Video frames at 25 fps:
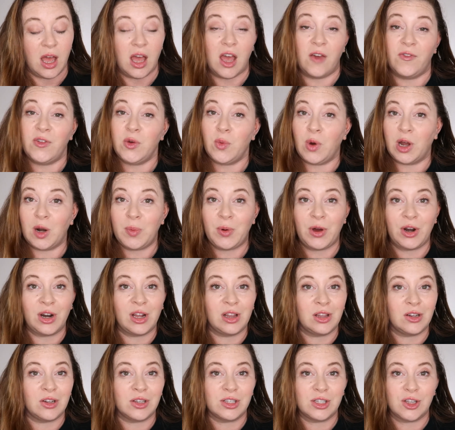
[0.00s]
If you want to put
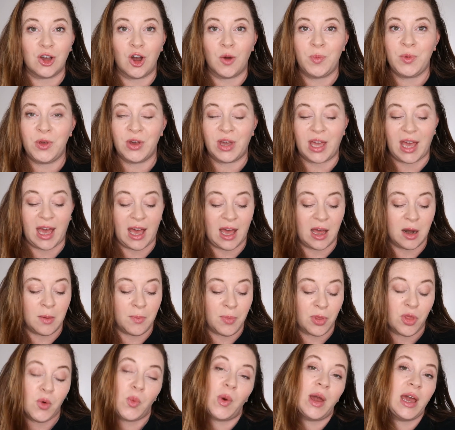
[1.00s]
on a little soap, you
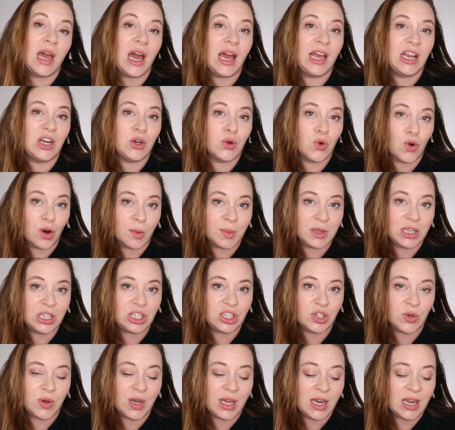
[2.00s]
can, but the way I normally
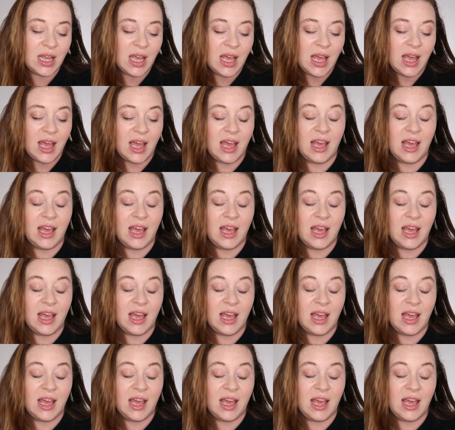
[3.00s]
do it